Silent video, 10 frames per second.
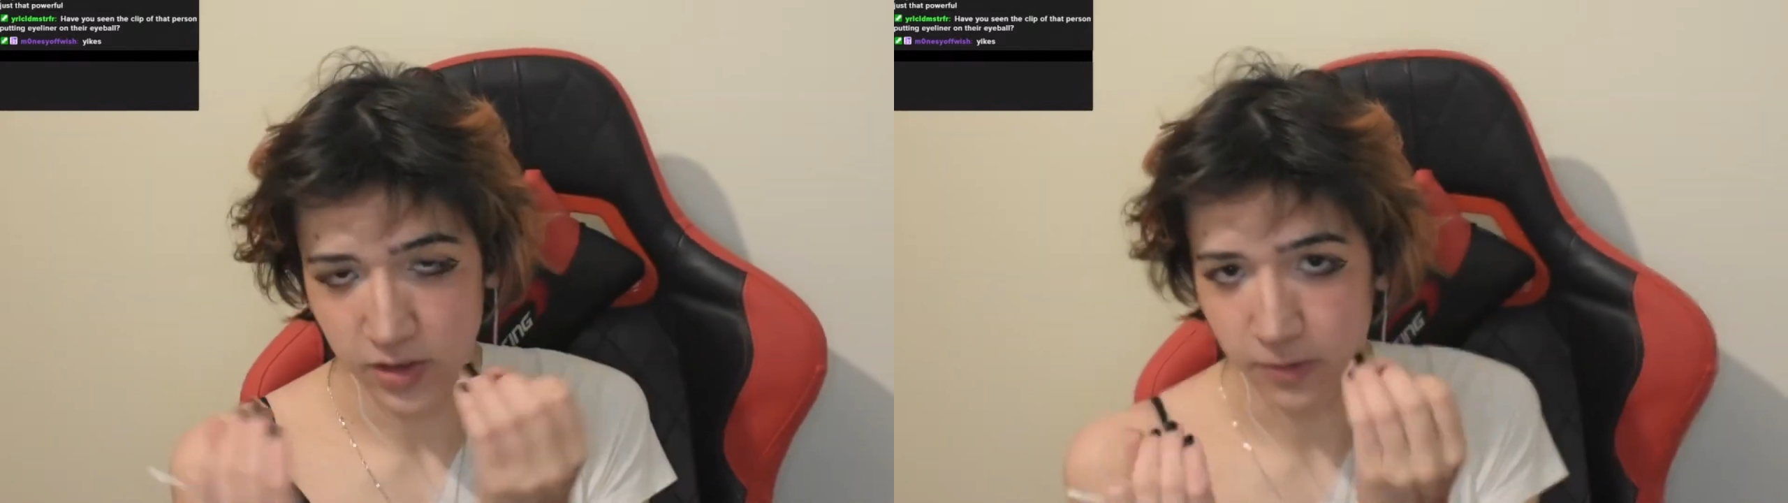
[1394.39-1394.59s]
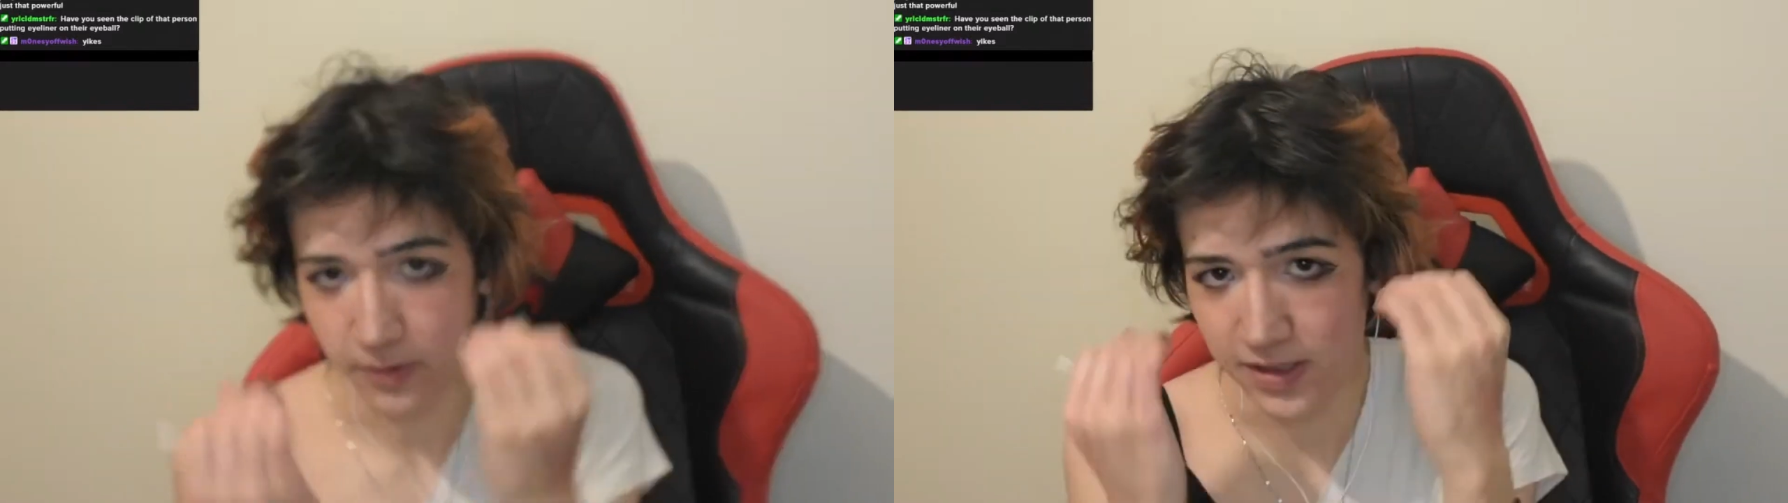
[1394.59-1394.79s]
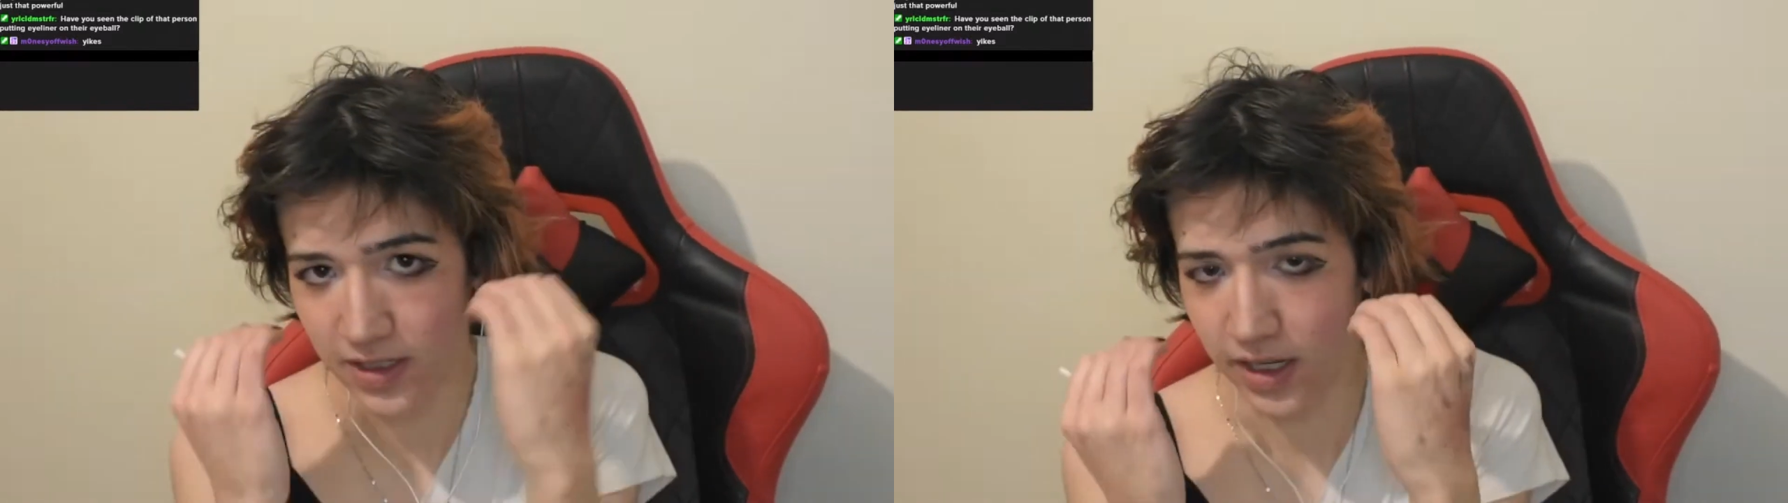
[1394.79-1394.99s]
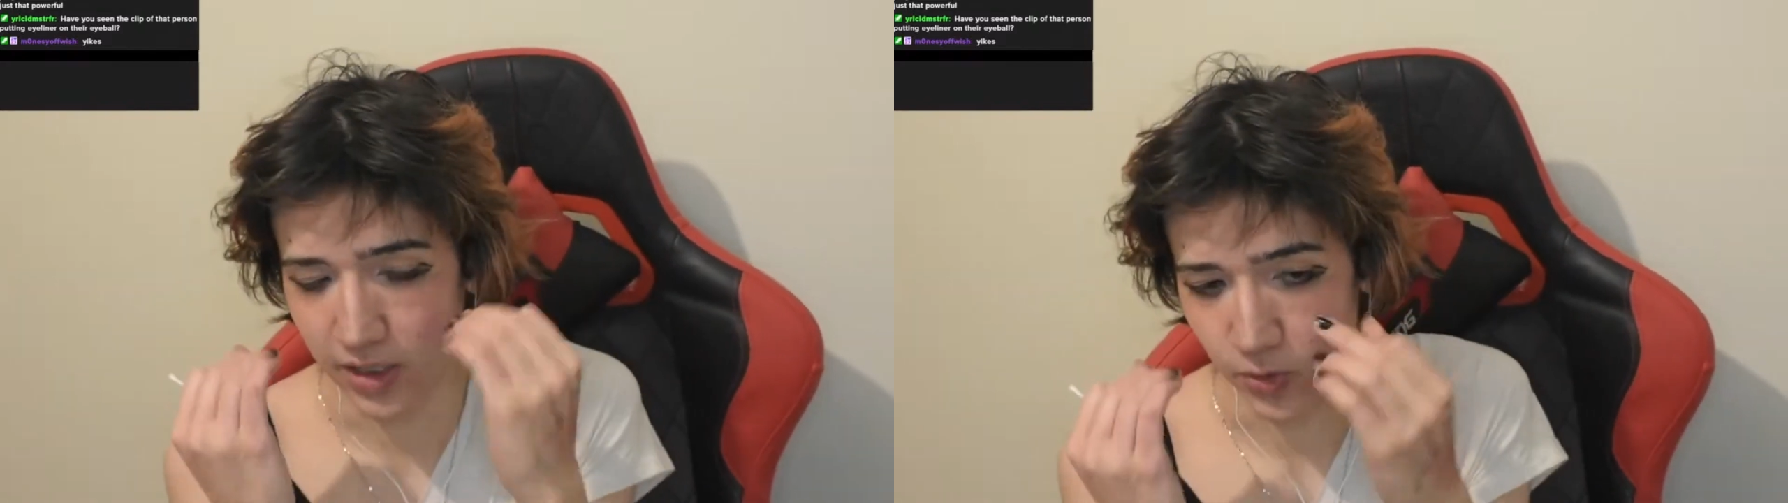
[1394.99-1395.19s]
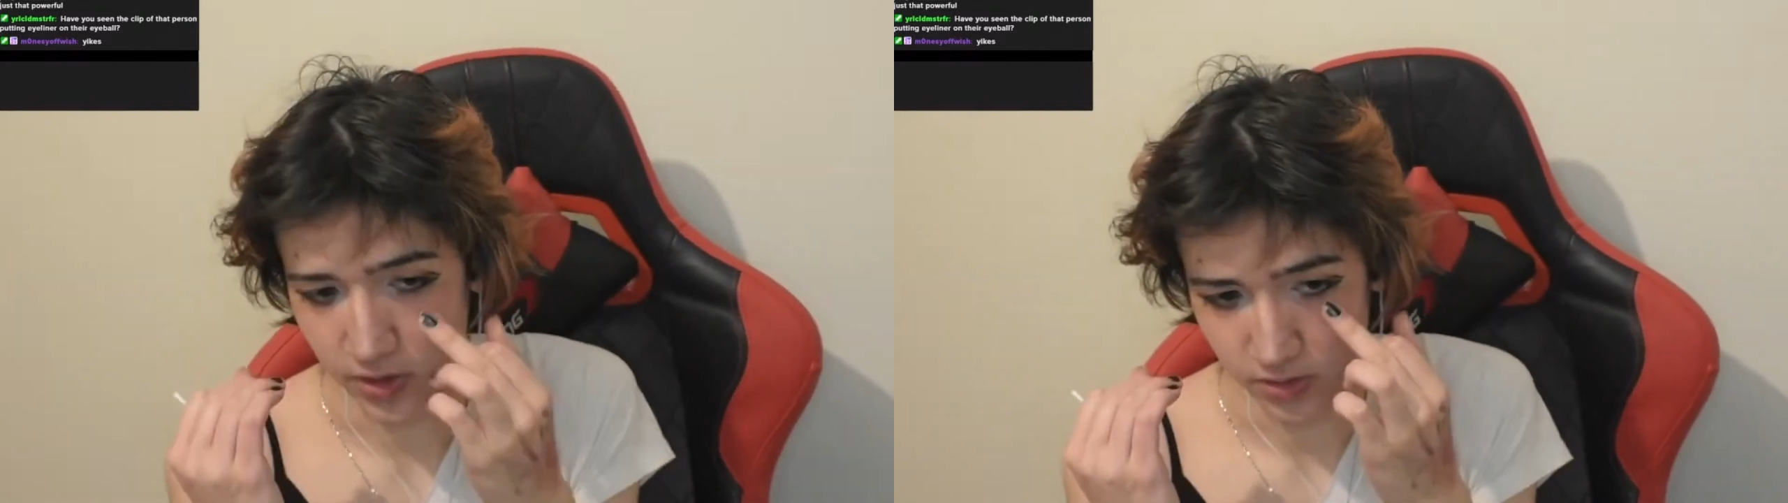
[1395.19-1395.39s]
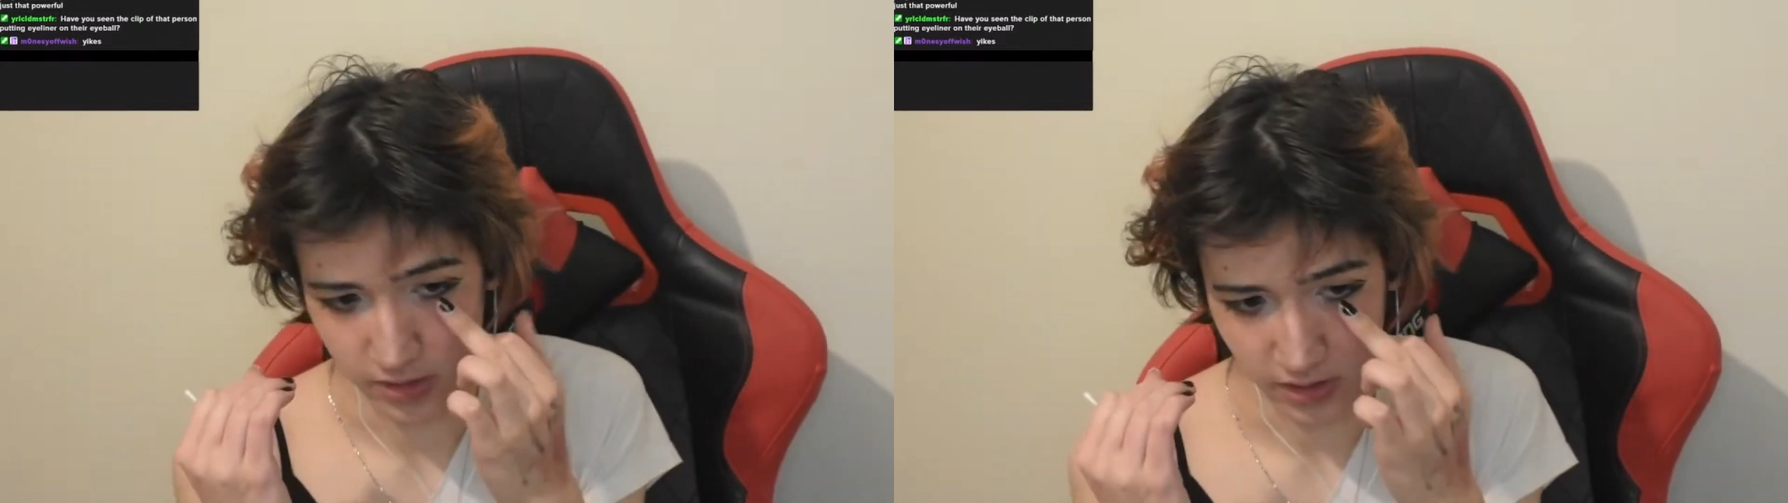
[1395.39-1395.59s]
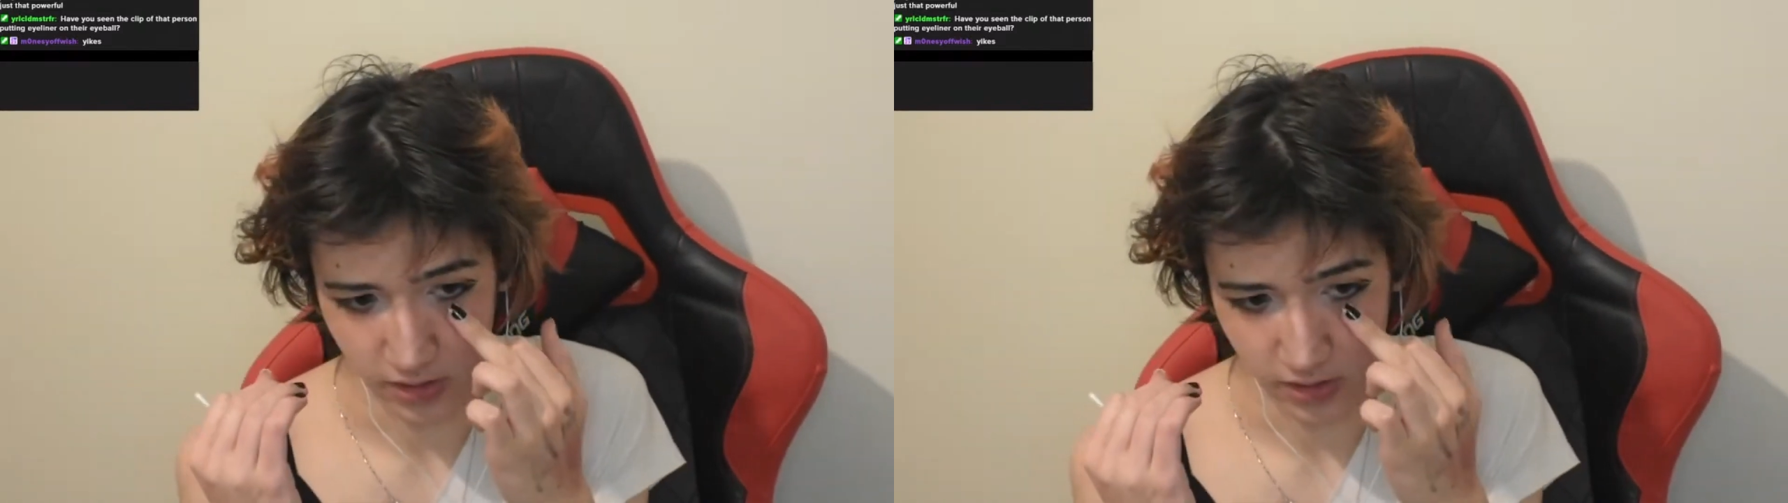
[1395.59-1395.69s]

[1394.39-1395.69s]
facing inwards, right?